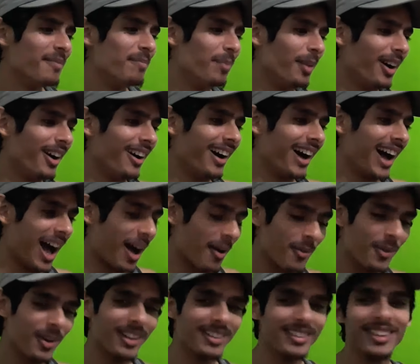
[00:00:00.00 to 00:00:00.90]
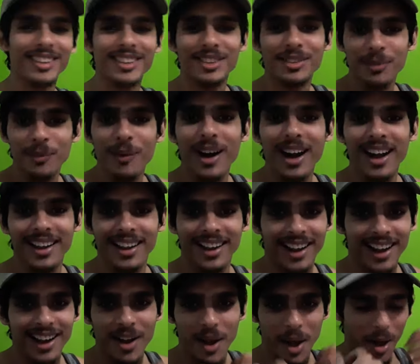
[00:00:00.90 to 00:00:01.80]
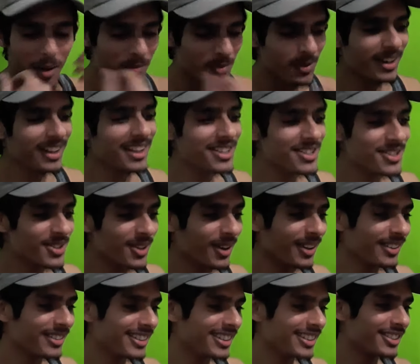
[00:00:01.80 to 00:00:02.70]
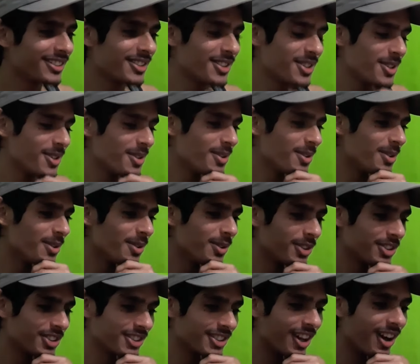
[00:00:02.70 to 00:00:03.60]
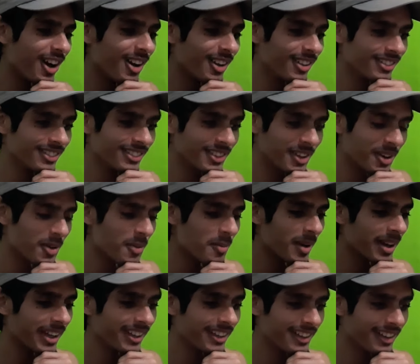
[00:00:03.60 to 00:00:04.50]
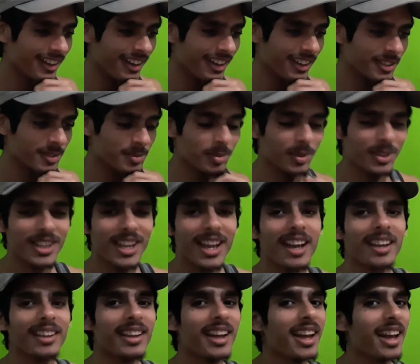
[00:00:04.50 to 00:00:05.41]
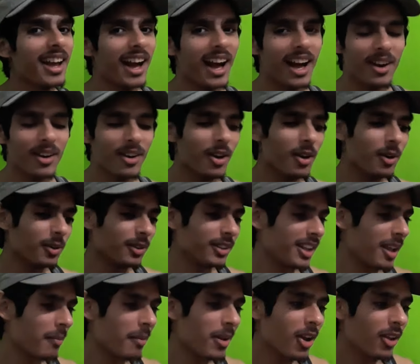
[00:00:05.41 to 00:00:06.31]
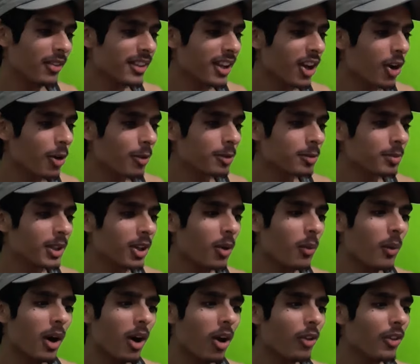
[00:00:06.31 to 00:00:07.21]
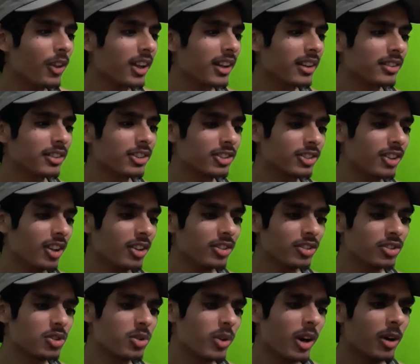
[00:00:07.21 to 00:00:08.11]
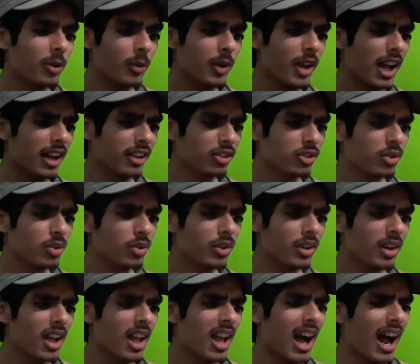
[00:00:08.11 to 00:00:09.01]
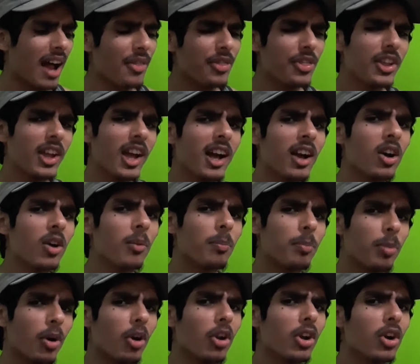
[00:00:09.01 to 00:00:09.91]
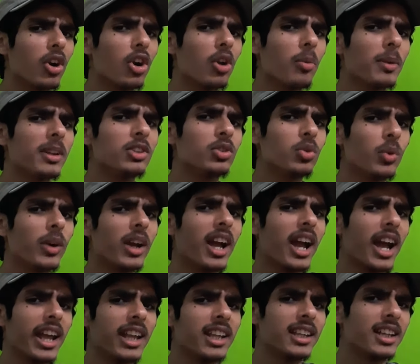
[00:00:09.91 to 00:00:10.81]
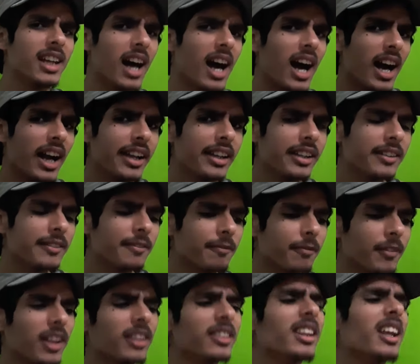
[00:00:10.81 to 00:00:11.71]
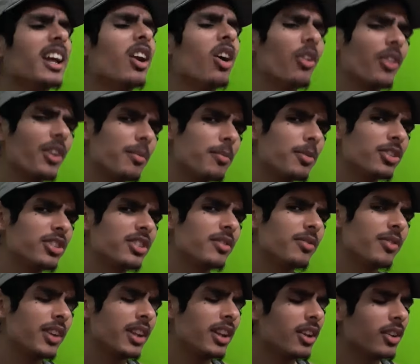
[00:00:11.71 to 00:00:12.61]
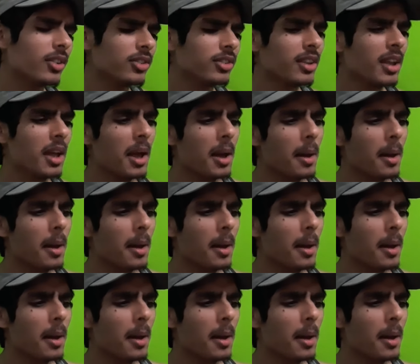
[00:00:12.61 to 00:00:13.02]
But this is why I really enjoyed these two songs. Oh my gosh. But yeah, I don't know. Let me know in the comments below what other songs should I react to. I think I'm probably going to be doing a guy and then other music videos.